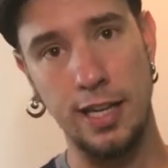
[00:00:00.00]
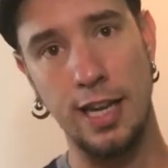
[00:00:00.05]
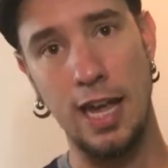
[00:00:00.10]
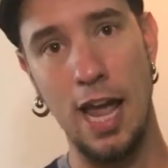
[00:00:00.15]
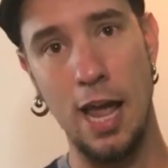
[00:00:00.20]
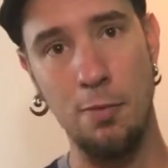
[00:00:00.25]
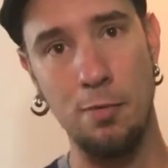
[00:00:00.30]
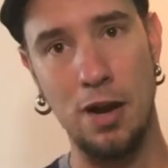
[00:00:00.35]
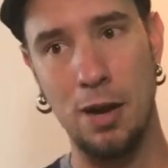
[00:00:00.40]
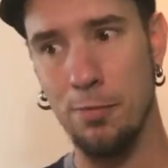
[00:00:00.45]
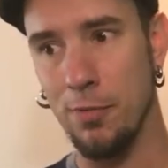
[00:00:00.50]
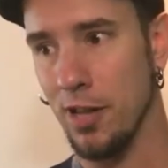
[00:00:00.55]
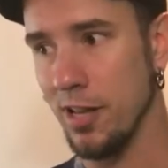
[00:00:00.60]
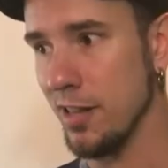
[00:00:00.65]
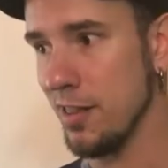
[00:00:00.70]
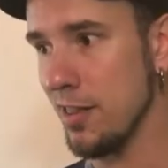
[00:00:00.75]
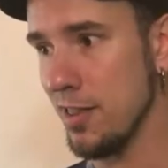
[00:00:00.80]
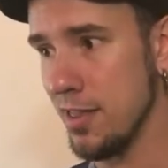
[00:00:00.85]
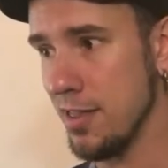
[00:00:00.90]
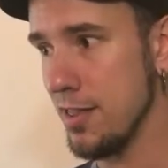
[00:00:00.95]
and looking at the game
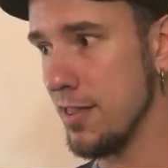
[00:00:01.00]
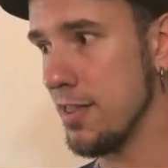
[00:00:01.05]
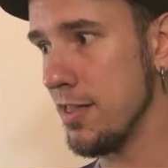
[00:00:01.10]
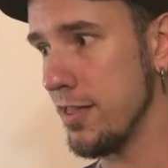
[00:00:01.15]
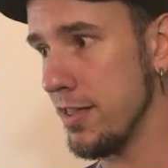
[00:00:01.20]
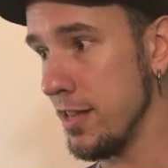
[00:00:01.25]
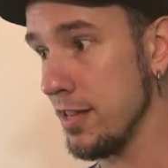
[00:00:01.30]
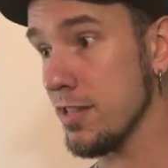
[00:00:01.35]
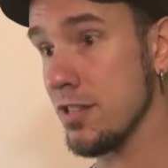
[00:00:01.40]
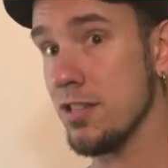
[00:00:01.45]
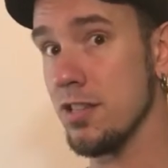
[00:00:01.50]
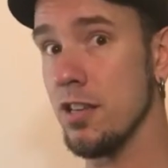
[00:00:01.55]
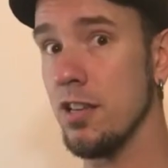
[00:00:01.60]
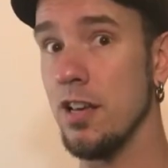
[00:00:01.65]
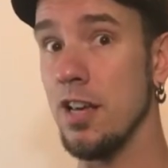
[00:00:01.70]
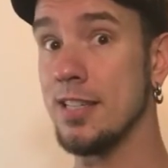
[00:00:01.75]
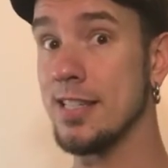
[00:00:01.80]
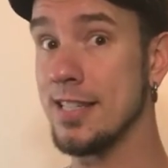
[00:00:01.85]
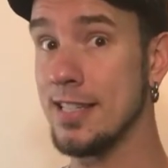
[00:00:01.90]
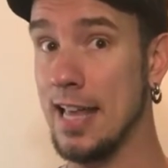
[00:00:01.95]
and I'm like,
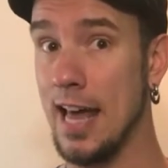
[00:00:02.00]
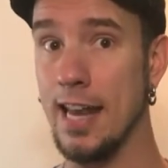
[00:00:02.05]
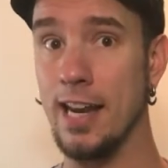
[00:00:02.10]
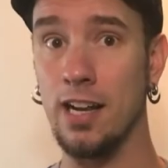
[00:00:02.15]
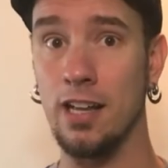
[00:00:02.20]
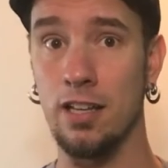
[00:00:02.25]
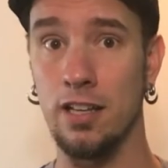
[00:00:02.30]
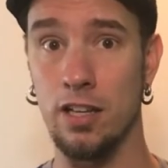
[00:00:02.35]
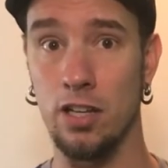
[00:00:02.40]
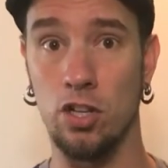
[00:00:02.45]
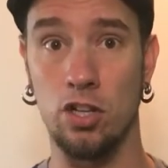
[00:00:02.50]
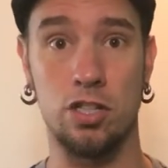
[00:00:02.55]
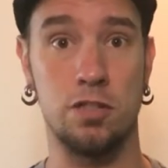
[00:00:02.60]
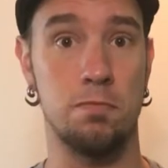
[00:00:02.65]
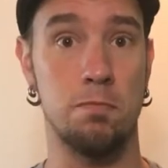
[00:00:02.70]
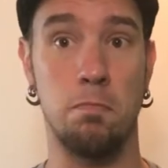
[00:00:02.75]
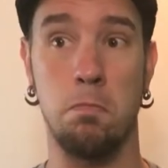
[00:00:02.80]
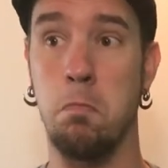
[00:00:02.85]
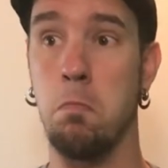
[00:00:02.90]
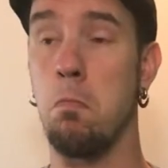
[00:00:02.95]
this
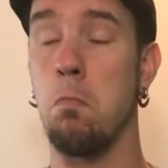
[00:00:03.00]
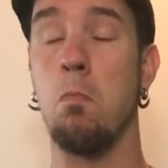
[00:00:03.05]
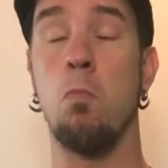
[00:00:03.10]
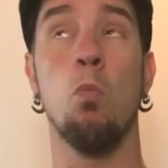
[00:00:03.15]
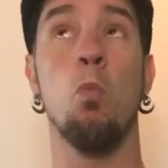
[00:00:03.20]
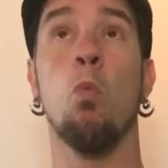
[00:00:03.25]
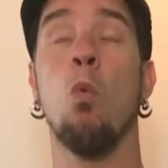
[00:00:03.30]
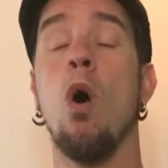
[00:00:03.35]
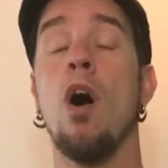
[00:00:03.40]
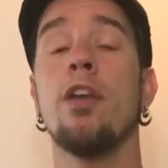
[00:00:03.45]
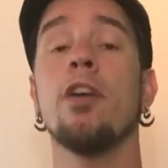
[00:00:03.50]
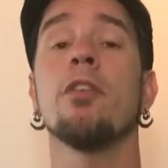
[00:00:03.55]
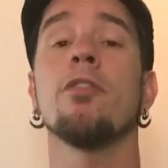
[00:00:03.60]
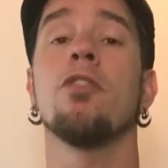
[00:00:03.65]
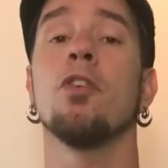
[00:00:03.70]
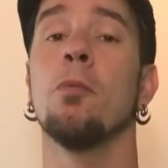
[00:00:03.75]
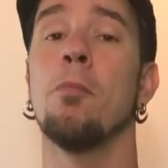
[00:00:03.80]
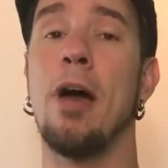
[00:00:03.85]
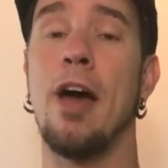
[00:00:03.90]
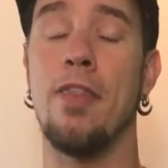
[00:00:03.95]
aesthetically looks
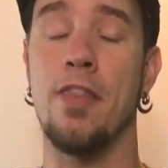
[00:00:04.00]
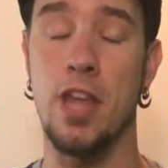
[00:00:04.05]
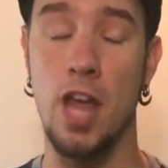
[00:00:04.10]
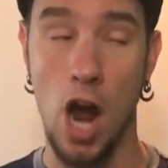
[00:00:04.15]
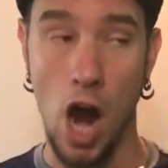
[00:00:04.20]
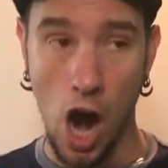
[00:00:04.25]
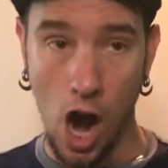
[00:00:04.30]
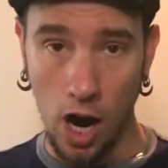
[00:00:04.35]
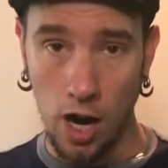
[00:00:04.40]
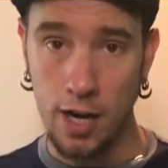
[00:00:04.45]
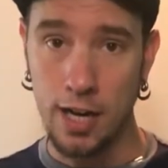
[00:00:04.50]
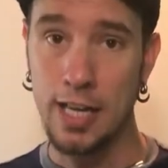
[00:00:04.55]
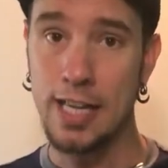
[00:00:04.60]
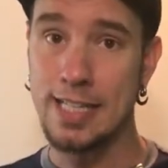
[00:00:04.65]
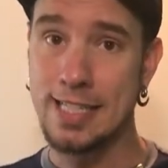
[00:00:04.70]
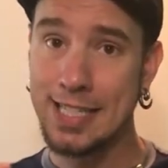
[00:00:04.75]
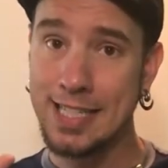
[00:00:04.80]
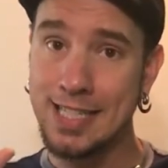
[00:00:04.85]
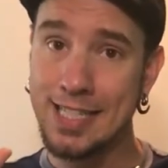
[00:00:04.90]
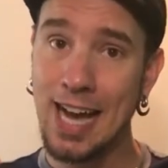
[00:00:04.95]
wonderful, man. The
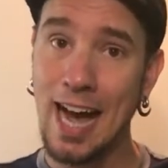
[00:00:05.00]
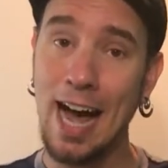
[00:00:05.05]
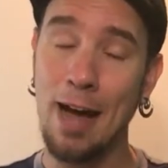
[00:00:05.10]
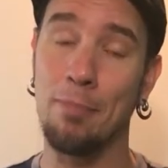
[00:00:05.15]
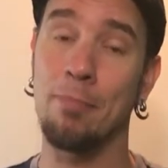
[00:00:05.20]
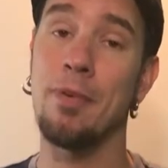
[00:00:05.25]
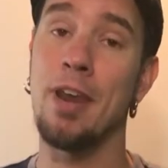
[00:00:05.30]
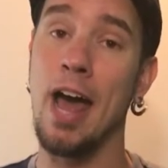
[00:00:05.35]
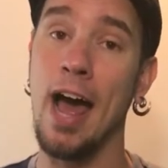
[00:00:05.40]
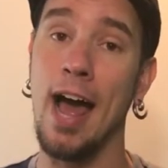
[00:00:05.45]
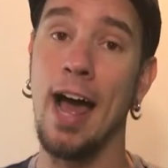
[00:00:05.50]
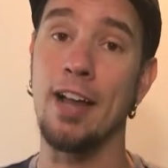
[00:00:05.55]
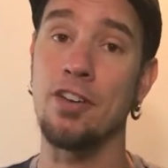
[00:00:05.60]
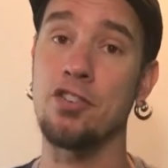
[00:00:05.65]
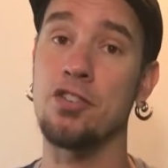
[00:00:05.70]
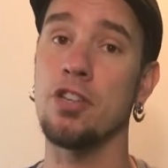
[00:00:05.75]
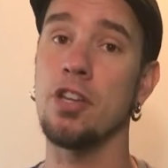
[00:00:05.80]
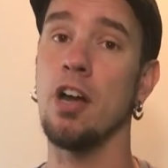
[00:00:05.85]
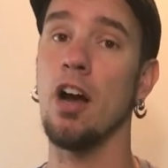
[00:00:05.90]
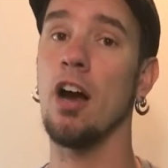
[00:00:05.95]
art is top
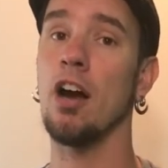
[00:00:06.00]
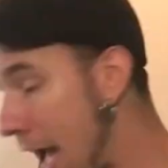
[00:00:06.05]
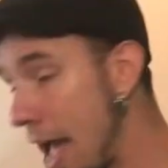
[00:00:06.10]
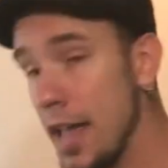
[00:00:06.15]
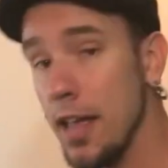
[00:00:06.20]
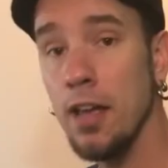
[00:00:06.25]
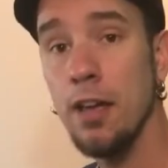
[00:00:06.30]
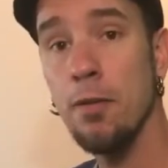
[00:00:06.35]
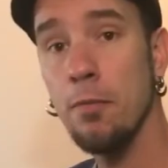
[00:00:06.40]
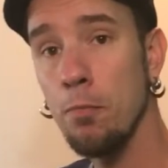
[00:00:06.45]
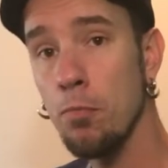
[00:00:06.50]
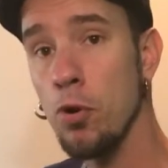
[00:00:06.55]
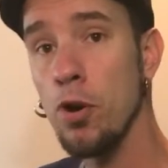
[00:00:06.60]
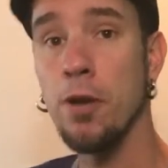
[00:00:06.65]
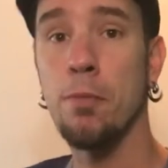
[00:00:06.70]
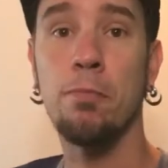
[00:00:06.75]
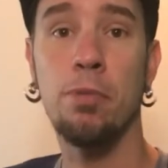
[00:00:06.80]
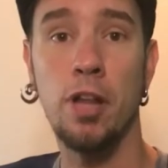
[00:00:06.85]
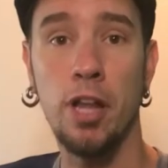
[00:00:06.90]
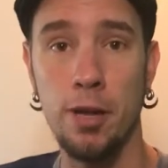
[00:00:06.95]
notch. My
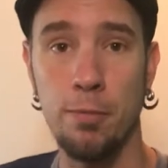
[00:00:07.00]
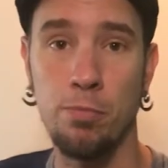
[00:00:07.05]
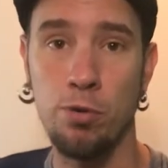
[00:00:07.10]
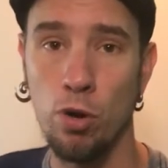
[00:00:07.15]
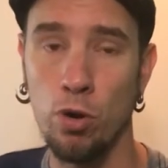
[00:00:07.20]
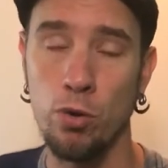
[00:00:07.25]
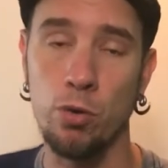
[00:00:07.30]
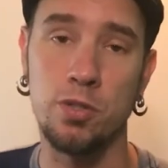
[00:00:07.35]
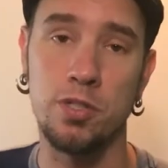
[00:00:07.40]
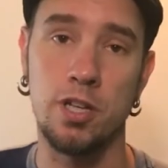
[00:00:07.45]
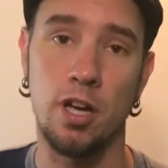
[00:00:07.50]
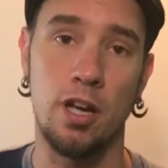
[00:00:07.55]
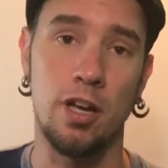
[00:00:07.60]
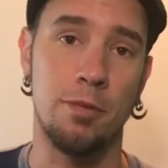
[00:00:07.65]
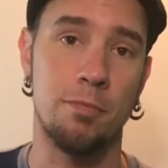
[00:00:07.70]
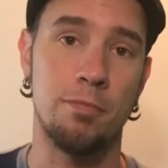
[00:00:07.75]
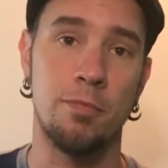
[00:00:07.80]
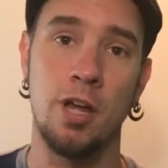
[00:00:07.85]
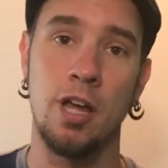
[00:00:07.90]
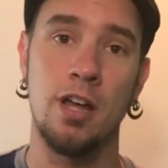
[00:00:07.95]
print and play
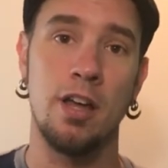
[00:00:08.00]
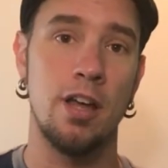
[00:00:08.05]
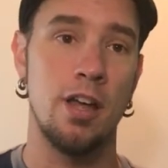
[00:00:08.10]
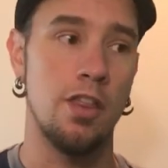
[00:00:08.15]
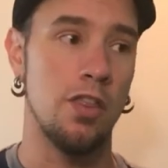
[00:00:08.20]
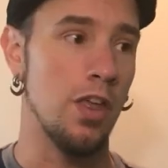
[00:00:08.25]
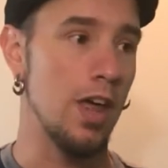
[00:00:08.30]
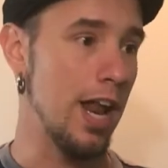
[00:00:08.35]
prototype